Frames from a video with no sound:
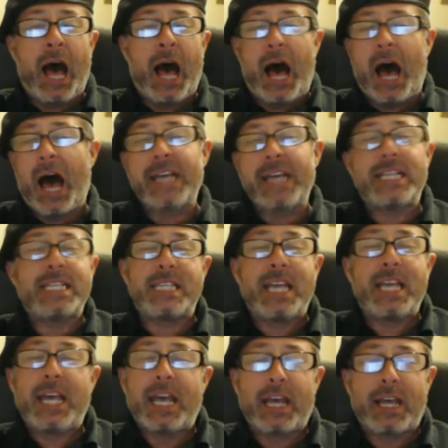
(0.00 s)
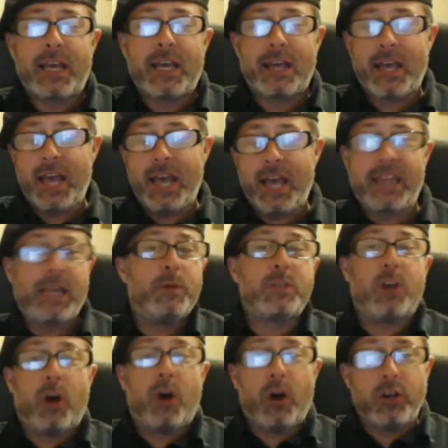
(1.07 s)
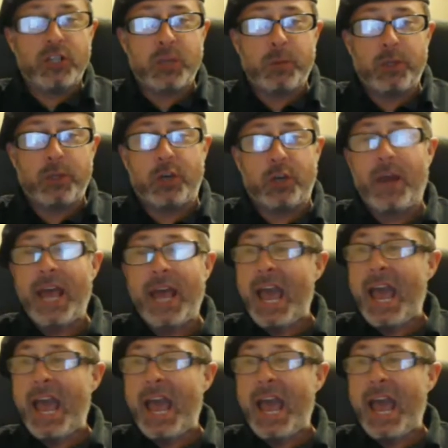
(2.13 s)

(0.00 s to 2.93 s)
I sing. And that was all she would do.